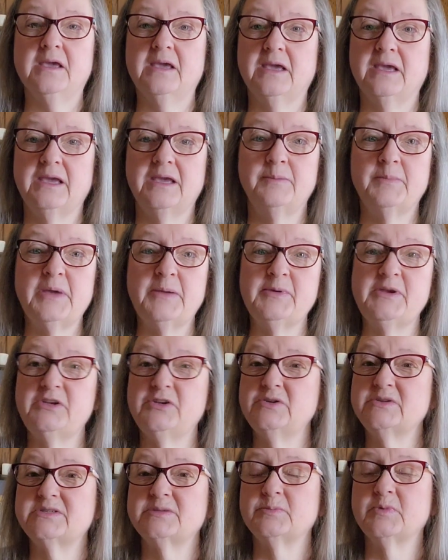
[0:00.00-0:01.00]
and maybe
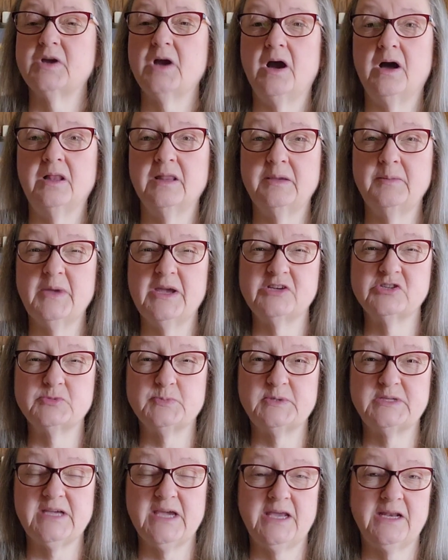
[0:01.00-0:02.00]
do some cauli mashed
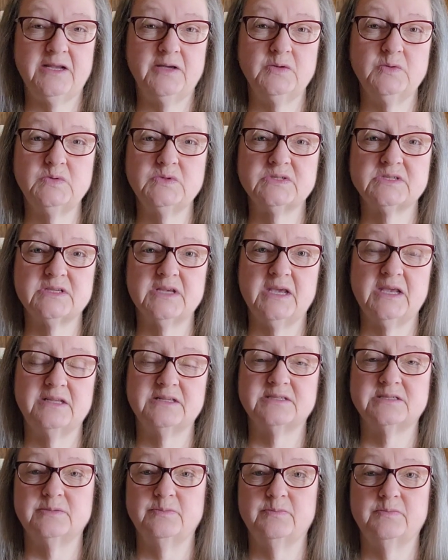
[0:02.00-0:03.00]
potatoes and
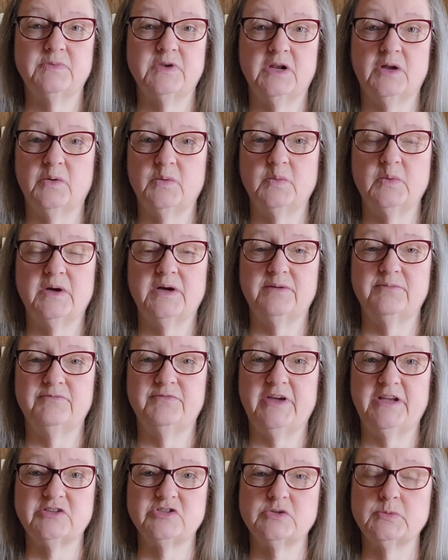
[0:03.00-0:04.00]
some,
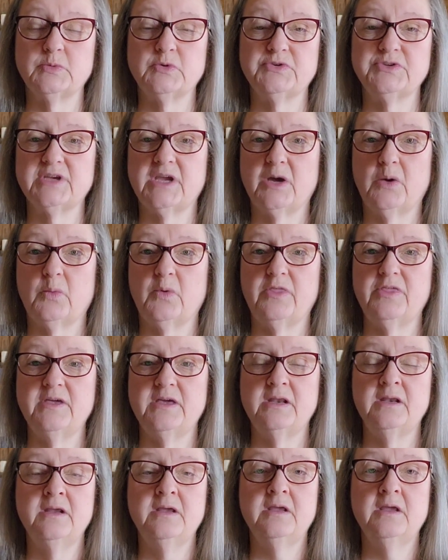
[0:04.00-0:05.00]
vegetable to go with
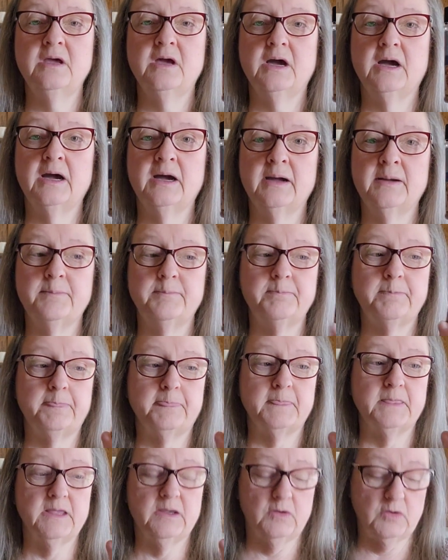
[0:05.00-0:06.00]
it.
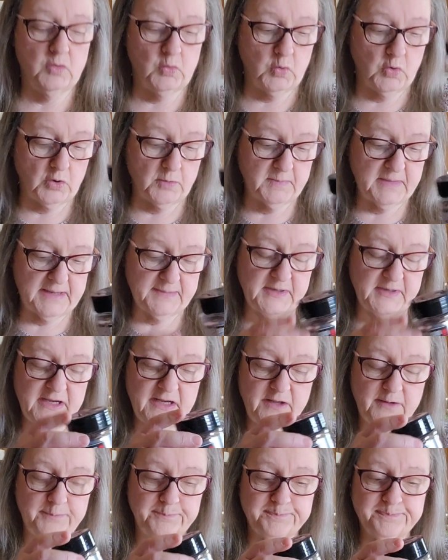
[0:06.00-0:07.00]
Or maybe
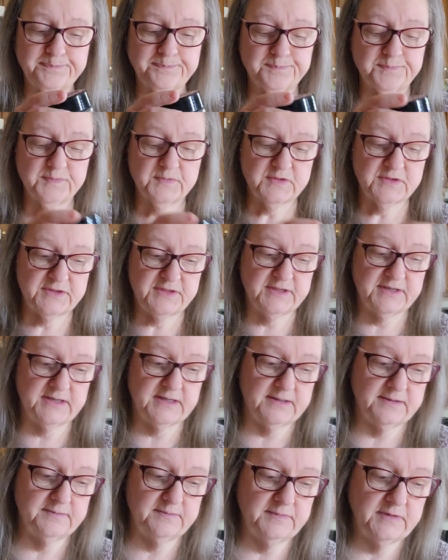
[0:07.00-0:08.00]
I'll
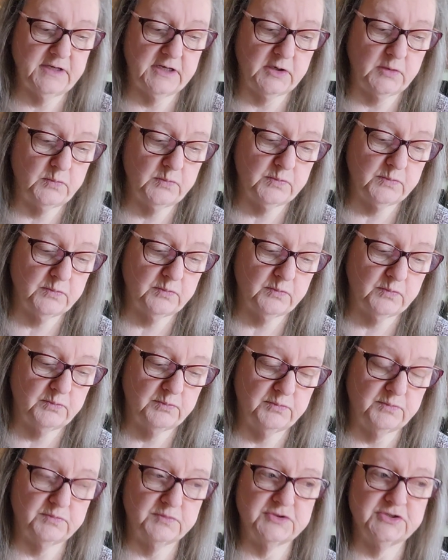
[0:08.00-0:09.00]

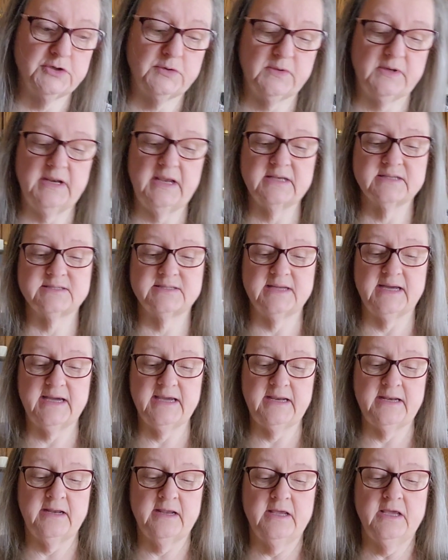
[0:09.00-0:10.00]
do the next
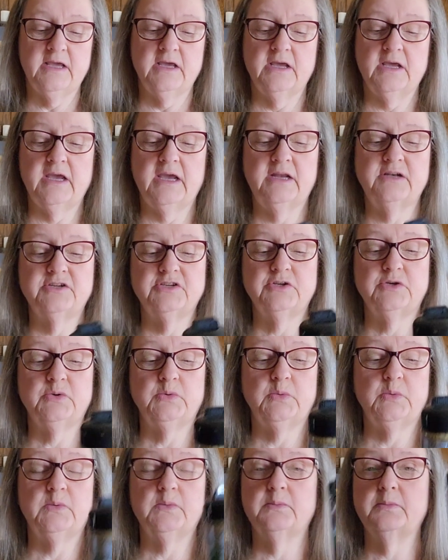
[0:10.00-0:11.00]
night and do